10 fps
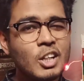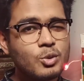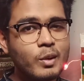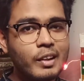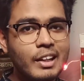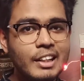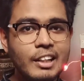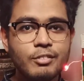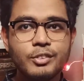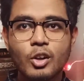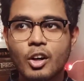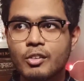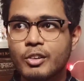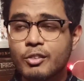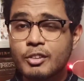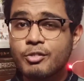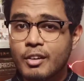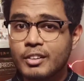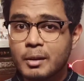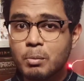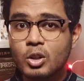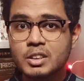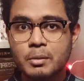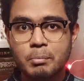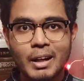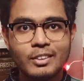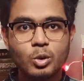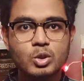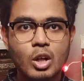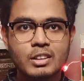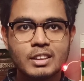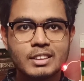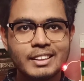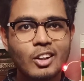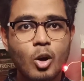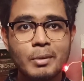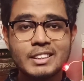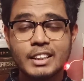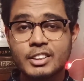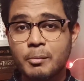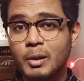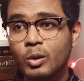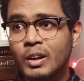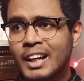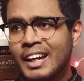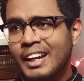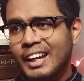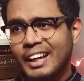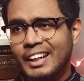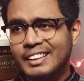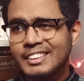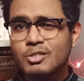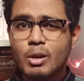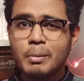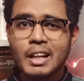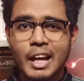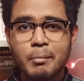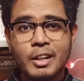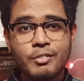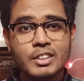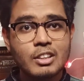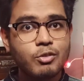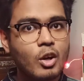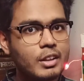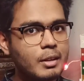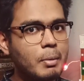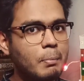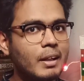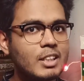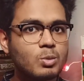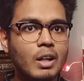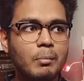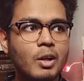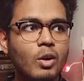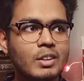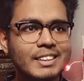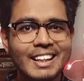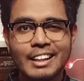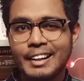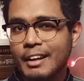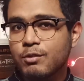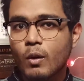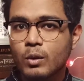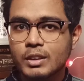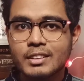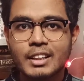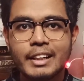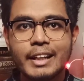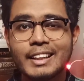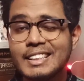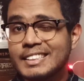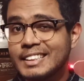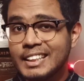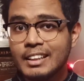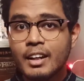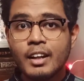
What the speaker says: so you can leave your one of the favorite books by those authors in the comment section below. And this will be like beneficial for other people as well, because they can like follow the thread and can see